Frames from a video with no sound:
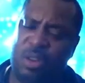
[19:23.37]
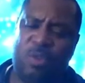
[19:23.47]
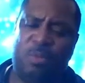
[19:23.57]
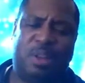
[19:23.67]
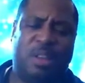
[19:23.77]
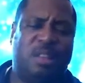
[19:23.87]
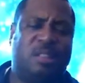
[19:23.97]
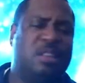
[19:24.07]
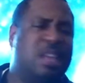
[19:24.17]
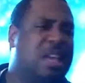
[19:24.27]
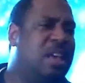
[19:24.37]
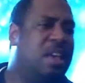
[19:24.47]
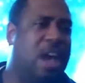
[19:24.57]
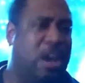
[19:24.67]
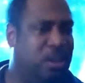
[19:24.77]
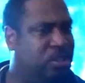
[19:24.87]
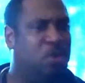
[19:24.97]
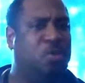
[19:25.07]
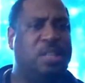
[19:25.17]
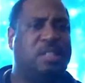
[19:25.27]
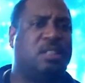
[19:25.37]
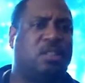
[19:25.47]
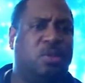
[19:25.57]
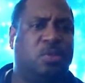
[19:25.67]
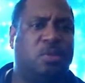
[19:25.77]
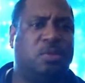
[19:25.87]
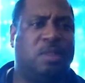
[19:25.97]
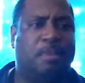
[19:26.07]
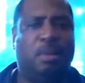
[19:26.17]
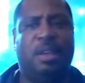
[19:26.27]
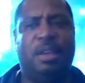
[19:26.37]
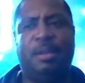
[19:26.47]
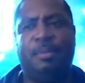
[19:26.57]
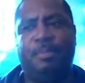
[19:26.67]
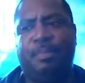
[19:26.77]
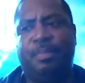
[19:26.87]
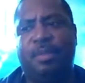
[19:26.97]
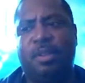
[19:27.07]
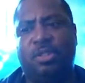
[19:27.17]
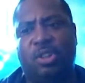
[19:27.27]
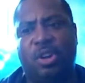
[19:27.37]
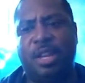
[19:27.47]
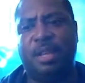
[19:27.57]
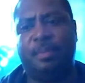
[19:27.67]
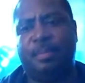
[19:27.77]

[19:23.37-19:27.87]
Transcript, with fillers: No, because out of Sony's exclusives, I played Uncharted